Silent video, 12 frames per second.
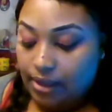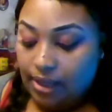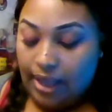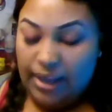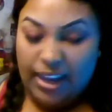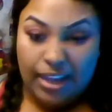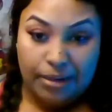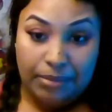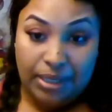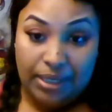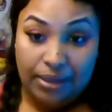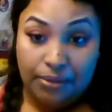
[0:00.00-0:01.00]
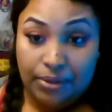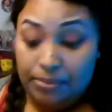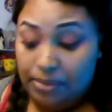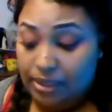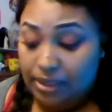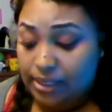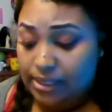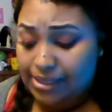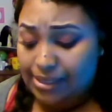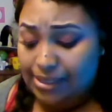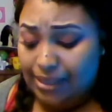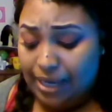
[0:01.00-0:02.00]
I got a mini one
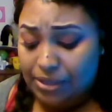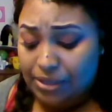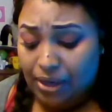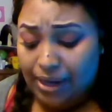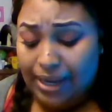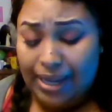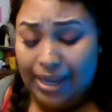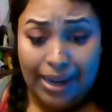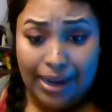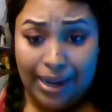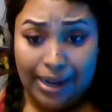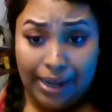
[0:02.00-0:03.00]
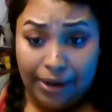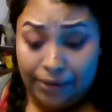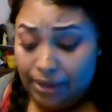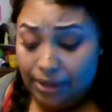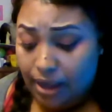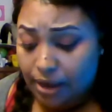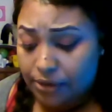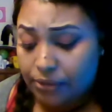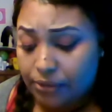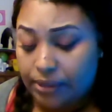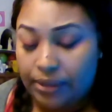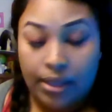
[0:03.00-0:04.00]
because last year I had I got an Erin
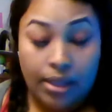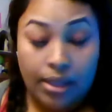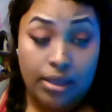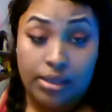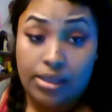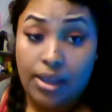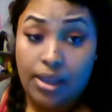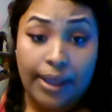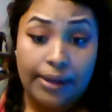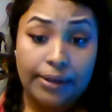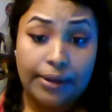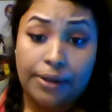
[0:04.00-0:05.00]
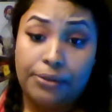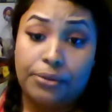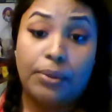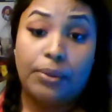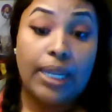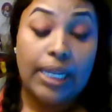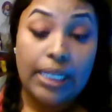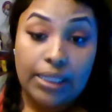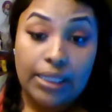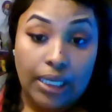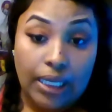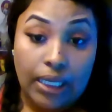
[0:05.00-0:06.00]
Condren, and y'all, I did not do
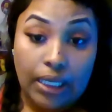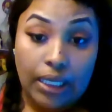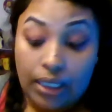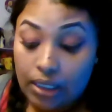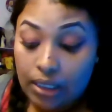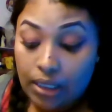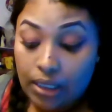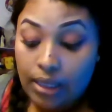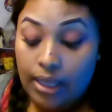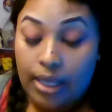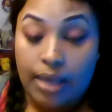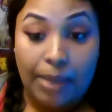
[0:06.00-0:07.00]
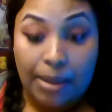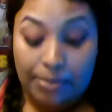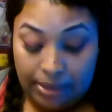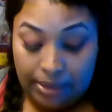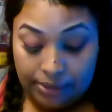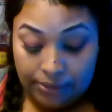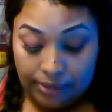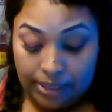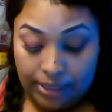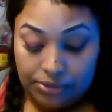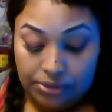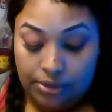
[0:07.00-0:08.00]
anything in my planner
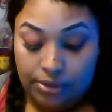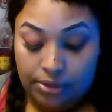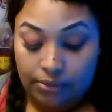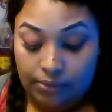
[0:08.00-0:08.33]
last year.